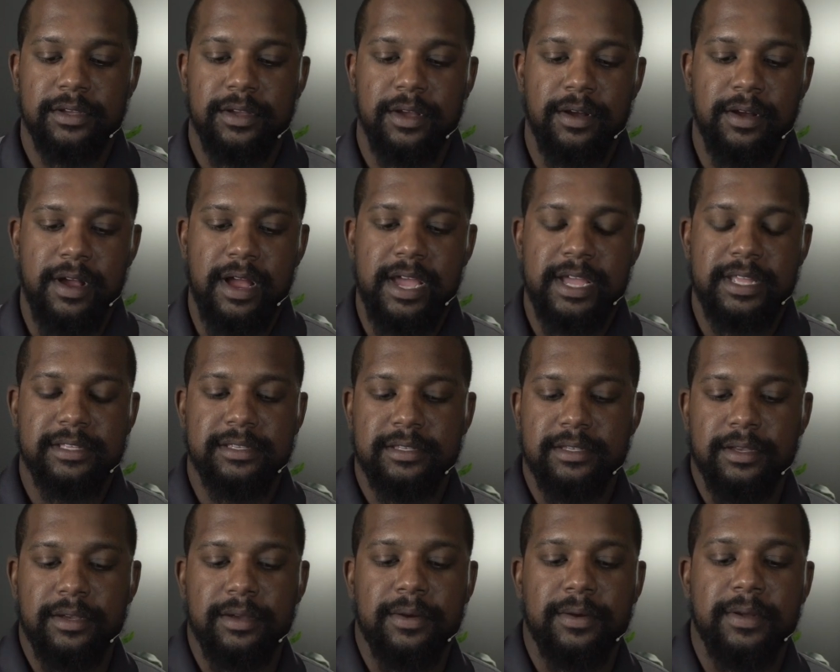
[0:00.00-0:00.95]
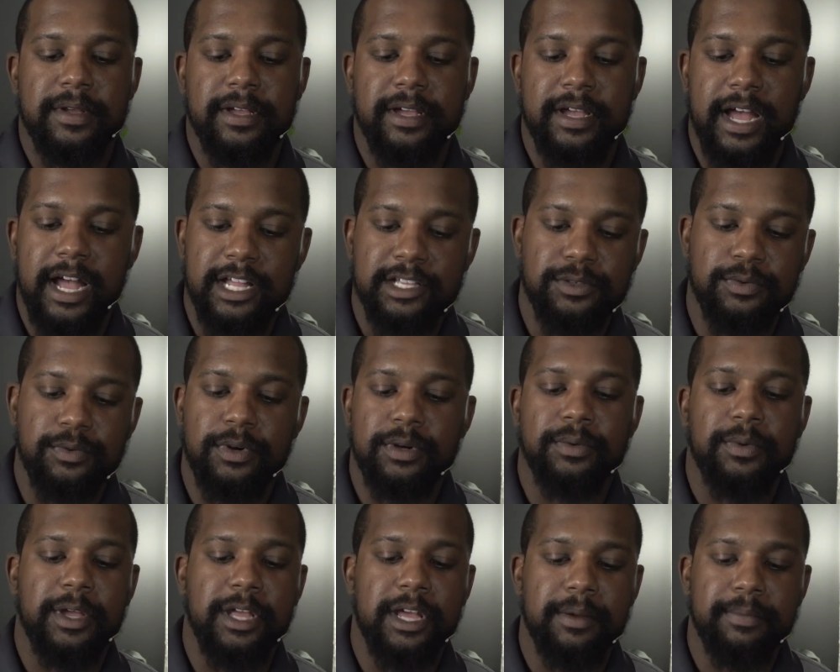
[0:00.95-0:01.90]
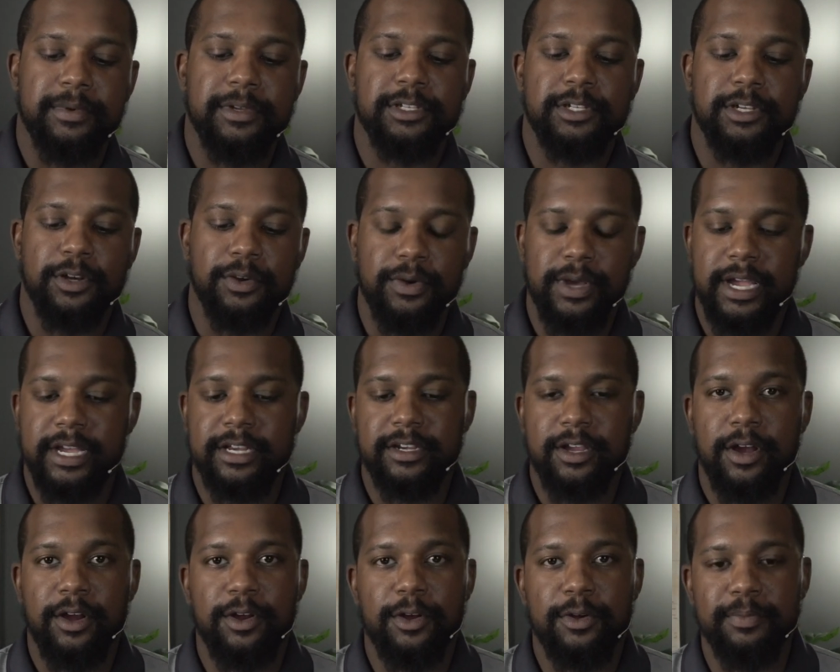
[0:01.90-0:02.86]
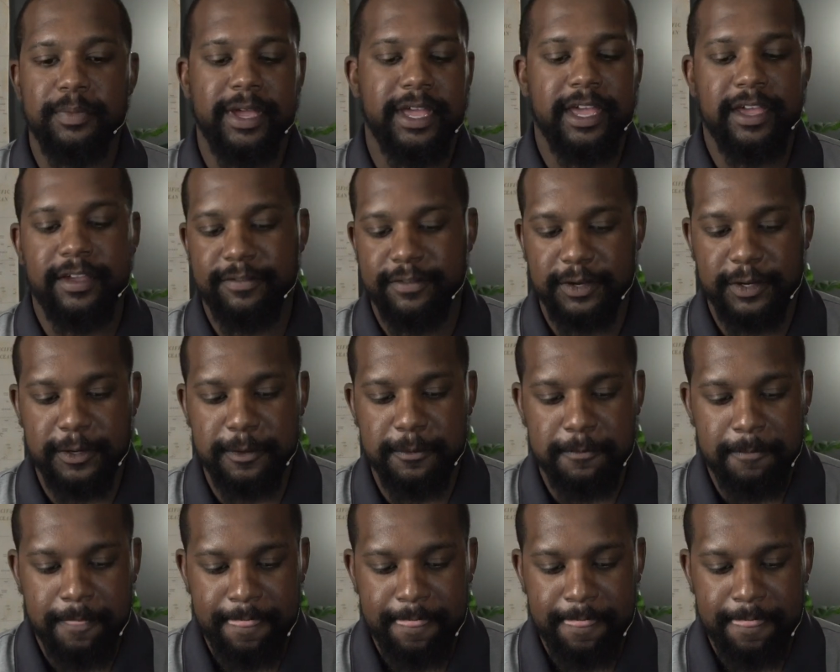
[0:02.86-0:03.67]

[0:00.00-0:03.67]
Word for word: All right. So God's word will help us correct our own behavior.